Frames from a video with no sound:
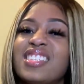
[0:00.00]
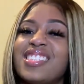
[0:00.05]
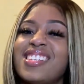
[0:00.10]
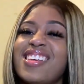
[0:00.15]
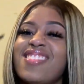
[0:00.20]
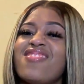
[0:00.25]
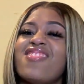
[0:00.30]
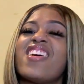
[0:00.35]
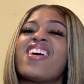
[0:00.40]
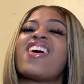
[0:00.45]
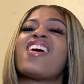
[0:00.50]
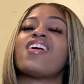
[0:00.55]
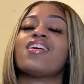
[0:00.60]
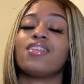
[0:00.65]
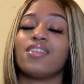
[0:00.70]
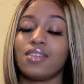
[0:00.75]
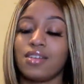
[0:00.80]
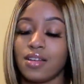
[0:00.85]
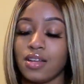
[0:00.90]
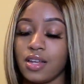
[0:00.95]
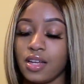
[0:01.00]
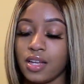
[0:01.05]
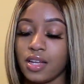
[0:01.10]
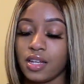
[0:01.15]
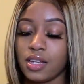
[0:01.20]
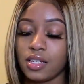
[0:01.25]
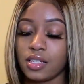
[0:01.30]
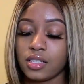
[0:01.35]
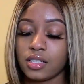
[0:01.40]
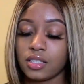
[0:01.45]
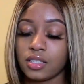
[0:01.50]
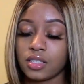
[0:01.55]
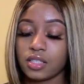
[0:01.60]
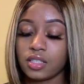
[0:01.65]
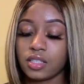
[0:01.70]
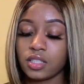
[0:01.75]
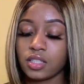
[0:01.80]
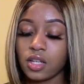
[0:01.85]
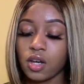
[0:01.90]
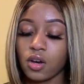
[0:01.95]
in there.
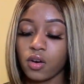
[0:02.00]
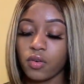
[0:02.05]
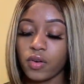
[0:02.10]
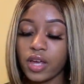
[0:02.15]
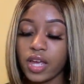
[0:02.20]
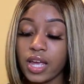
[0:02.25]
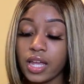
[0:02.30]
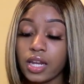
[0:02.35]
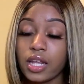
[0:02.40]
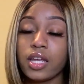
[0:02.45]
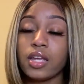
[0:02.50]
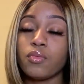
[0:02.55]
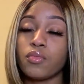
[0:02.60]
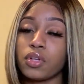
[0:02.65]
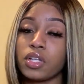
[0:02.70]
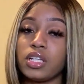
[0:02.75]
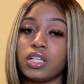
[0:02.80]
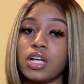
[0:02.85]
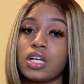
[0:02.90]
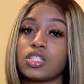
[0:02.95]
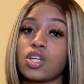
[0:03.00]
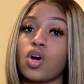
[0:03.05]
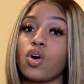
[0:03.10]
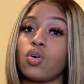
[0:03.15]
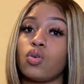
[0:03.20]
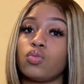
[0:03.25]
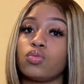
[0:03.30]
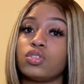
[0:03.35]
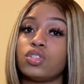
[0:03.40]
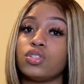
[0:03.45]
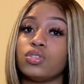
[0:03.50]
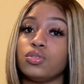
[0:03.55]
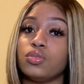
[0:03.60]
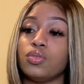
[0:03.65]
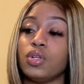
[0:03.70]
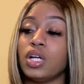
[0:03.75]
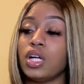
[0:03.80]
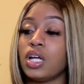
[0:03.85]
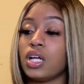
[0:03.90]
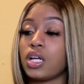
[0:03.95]
So, and it really does hold too.
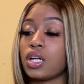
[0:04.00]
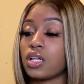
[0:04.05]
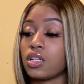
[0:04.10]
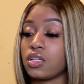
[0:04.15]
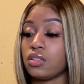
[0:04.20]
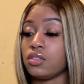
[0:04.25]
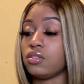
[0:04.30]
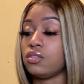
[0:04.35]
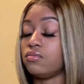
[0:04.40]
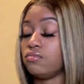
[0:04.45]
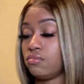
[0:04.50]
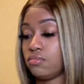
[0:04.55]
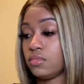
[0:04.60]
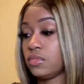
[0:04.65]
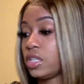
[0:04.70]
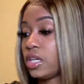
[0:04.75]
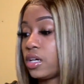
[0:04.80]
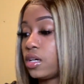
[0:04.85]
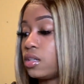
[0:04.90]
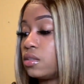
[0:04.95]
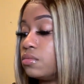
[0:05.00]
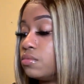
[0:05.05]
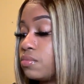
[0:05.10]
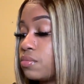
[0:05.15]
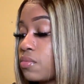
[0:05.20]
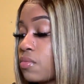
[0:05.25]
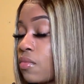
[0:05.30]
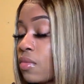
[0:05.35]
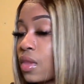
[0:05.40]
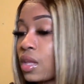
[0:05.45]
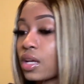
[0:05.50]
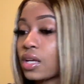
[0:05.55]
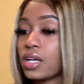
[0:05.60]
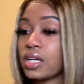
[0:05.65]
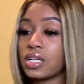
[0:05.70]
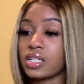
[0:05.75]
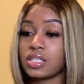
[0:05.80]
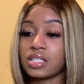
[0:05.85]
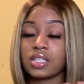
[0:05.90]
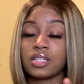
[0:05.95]
Yeah,
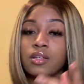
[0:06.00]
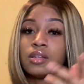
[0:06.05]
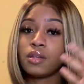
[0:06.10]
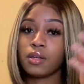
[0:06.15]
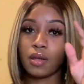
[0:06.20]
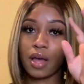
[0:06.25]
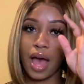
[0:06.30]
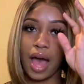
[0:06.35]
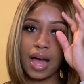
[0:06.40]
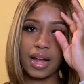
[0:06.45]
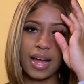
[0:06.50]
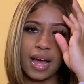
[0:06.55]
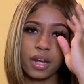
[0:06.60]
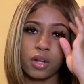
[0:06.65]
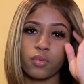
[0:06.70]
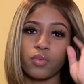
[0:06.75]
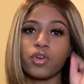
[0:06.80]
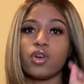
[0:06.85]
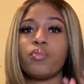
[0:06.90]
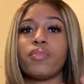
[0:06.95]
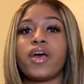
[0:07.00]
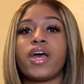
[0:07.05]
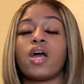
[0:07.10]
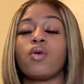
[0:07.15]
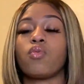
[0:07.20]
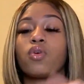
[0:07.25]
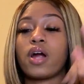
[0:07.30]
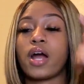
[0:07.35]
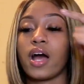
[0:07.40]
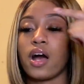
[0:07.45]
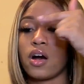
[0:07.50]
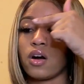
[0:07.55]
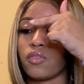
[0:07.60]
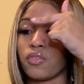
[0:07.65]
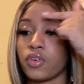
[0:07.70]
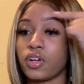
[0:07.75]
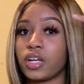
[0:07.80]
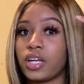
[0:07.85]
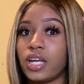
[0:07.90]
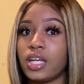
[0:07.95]
because I got it real bad where I'll
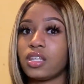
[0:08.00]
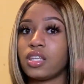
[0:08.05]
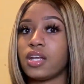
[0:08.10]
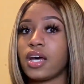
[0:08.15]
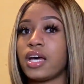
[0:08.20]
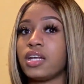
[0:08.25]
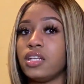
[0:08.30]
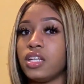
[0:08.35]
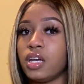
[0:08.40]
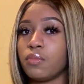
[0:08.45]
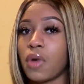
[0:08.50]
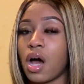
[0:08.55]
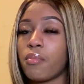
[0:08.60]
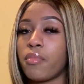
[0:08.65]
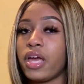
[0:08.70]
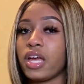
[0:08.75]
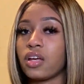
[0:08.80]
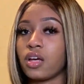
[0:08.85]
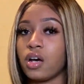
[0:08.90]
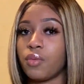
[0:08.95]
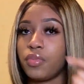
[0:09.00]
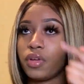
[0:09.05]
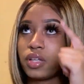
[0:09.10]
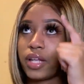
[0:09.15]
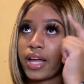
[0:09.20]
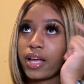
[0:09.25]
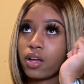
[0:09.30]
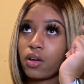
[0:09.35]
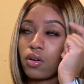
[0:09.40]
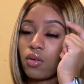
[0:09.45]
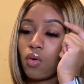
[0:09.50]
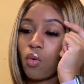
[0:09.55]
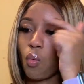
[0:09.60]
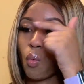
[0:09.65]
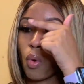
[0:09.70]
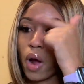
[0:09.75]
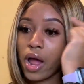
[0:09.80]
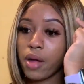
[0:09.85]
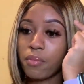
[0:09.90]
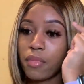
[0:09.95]
forget that I did my makeup and like
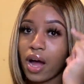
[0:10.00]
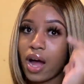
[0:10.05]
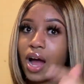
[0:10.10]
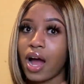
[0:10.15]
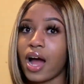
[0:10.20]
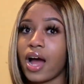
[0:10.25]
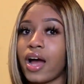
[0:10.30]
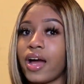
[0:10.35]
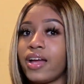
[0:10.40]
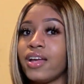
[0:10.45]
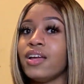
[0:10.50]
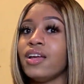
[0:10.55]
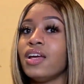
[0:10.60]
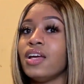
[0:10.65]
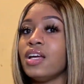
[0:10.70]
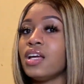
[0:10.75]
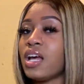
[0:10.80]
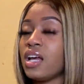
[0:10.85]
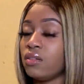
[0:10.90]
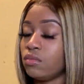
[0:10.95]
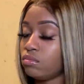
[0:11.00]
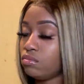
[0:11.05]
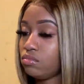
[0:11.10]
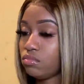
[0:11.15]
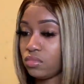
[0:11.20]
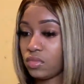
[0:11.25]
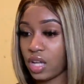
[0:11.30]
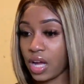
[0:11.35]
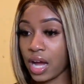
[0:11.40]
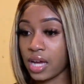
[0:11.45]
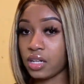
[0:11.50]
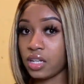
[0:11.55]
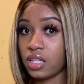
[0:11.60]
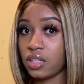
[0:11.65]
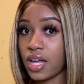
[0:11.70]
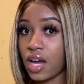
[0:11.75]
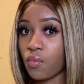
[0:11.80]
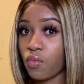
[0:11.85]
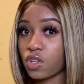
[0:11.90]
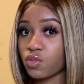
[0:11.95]
wipe my eye. I did
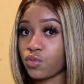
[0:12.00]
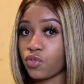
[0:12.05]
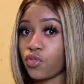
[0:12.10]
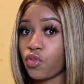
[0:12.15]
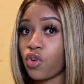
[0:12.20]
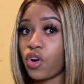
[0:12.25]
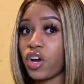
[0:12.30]
that once before